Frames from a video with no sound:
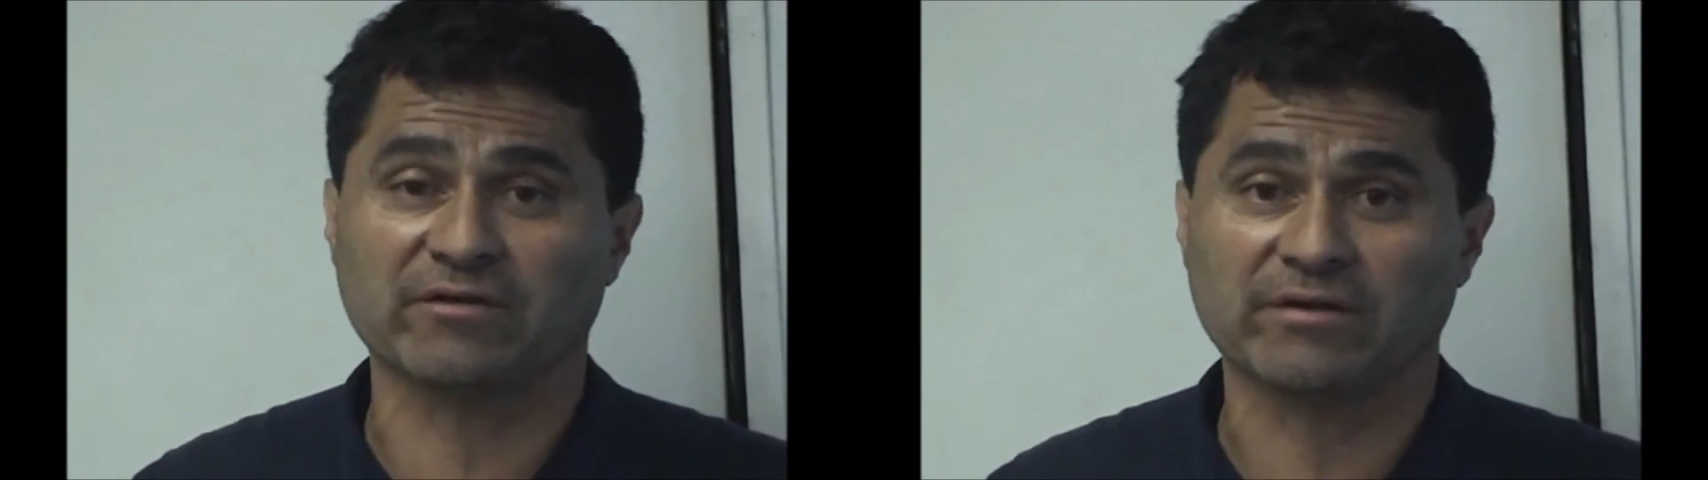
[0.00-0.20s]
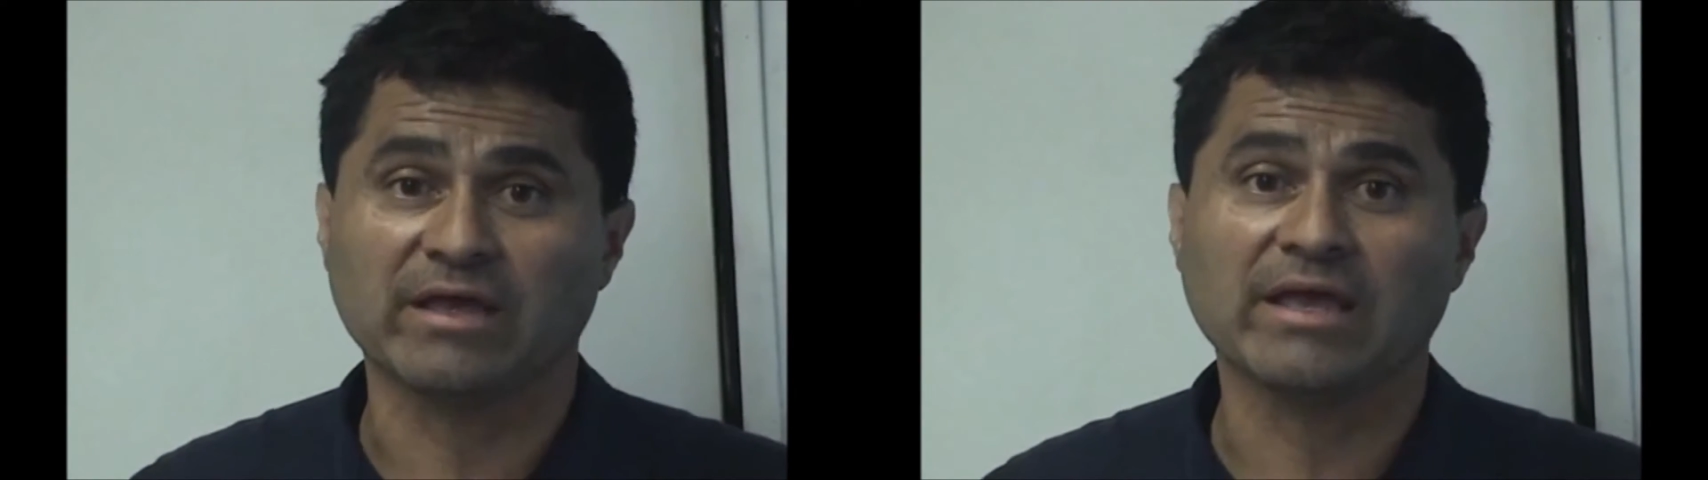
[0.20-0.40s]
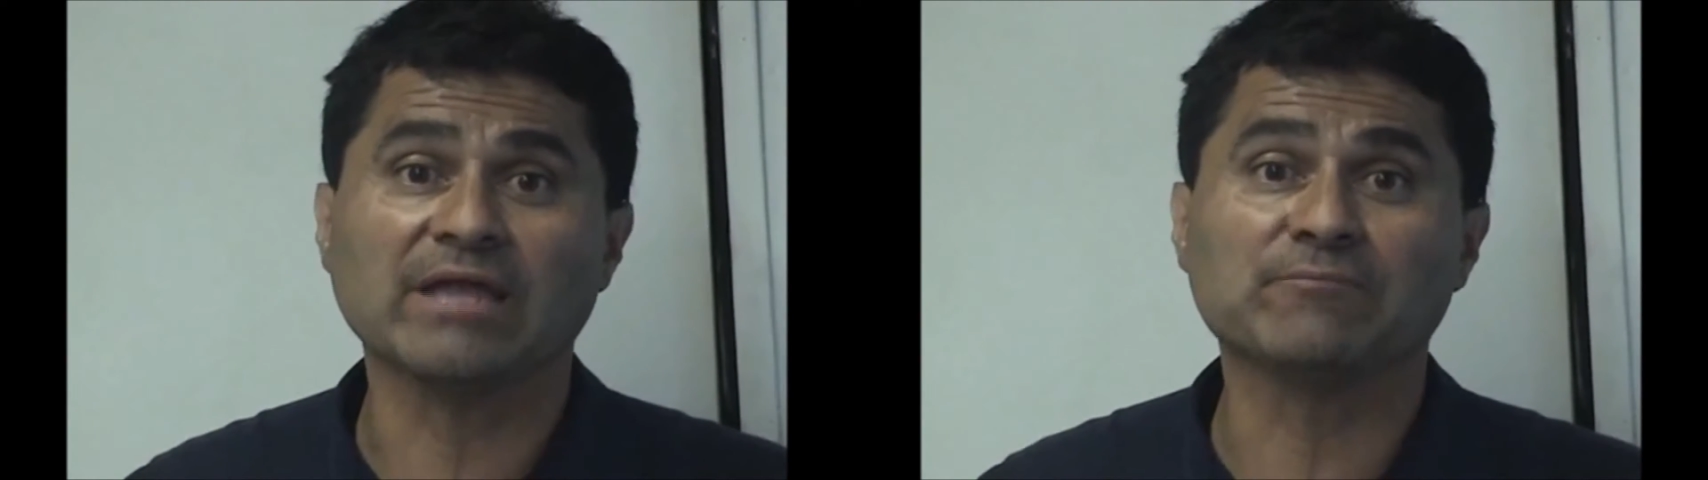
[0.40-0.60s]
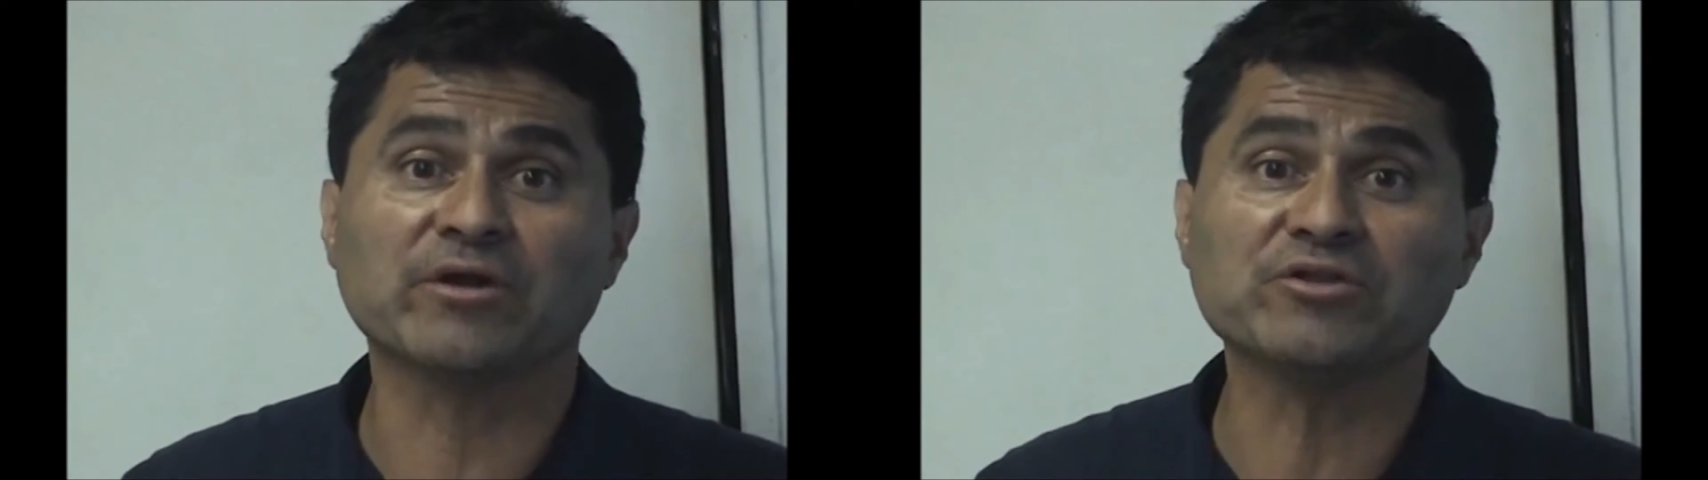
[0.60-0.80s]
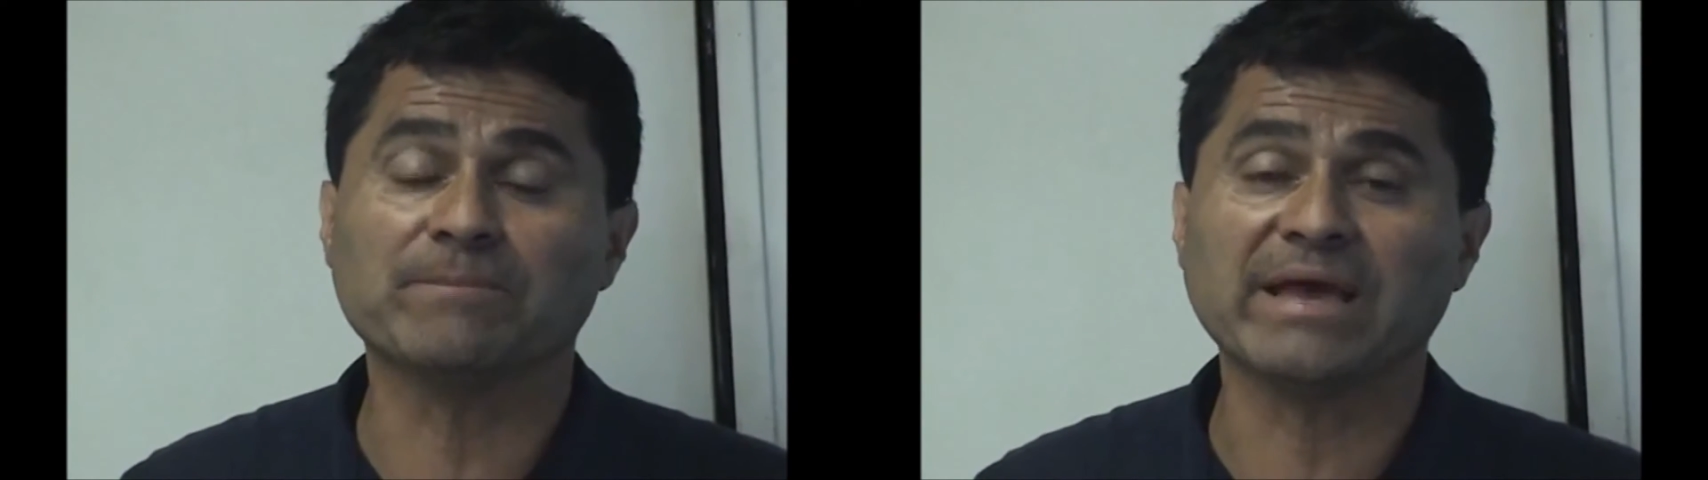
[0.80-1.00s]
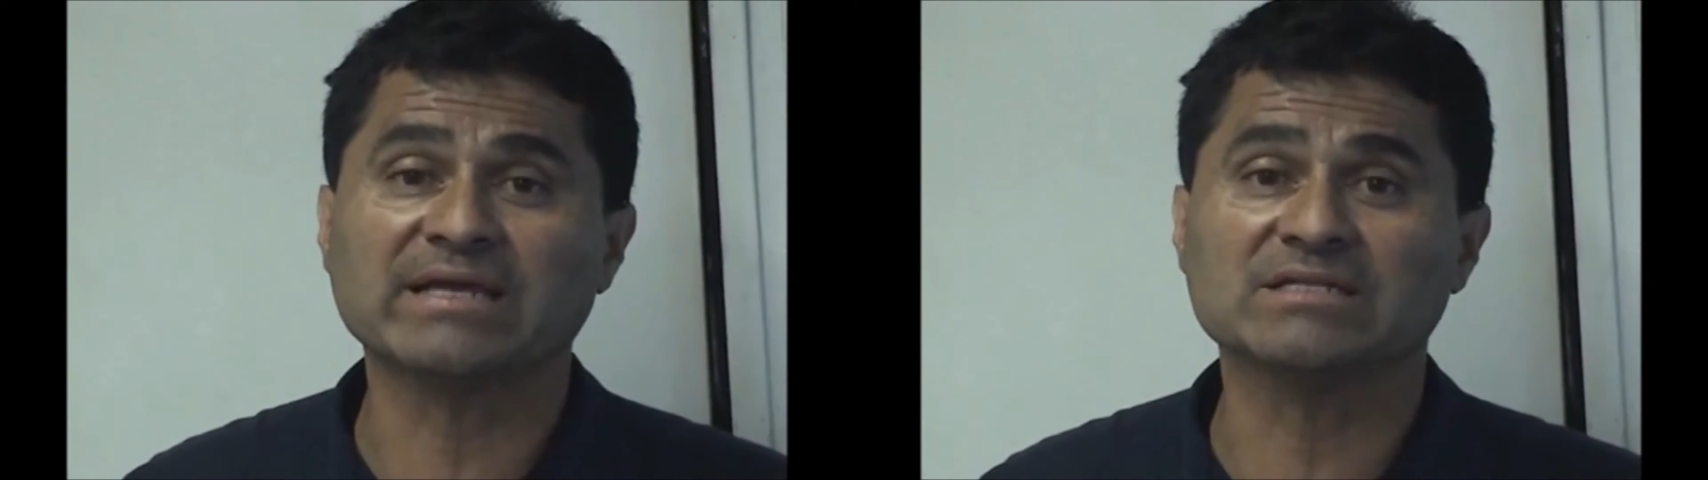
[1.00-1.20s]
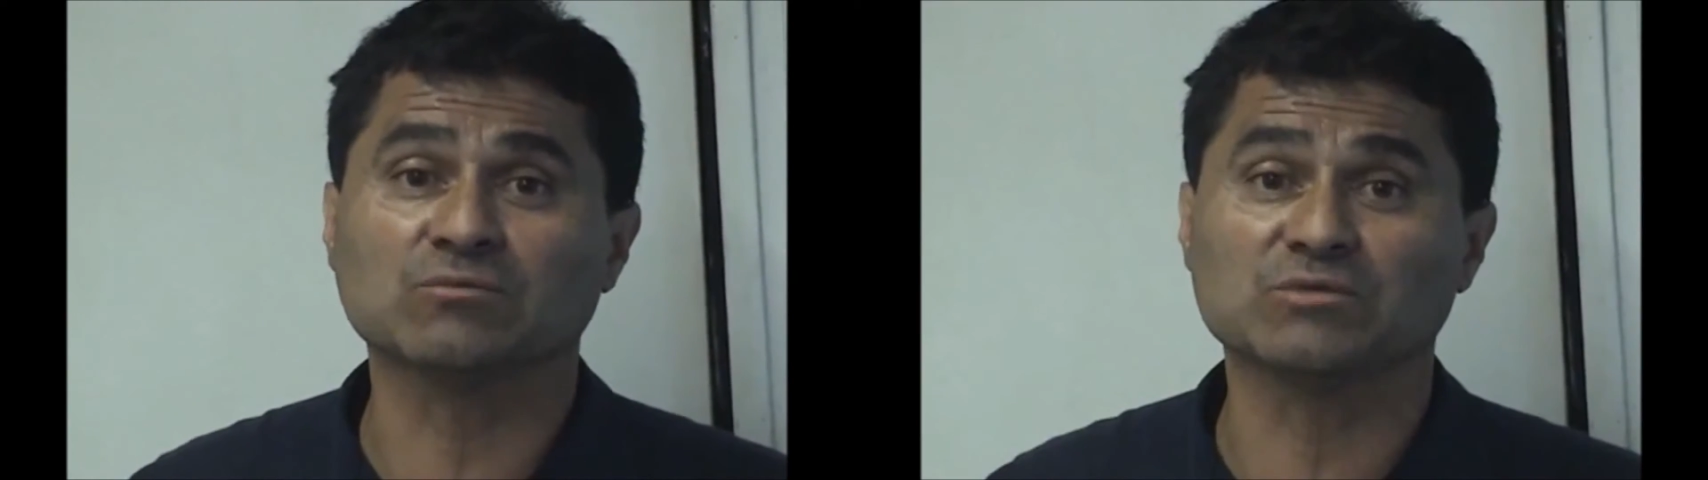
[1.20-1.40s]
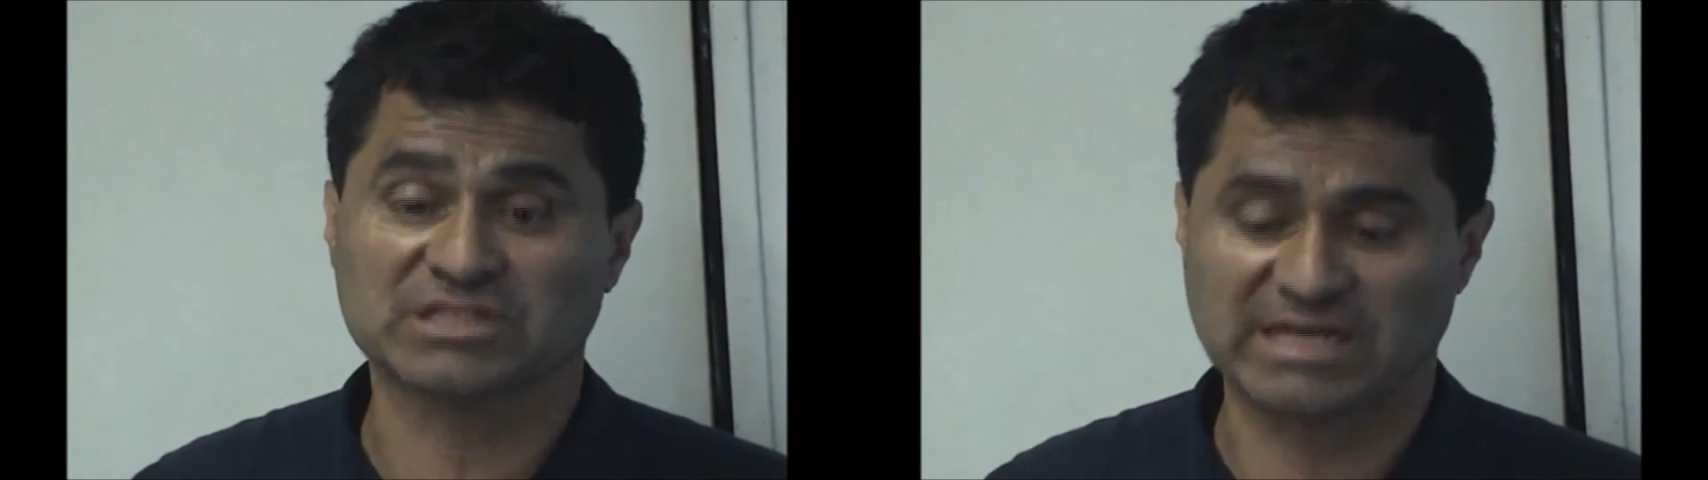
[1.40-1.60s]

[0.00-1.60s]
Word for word: there and run you back into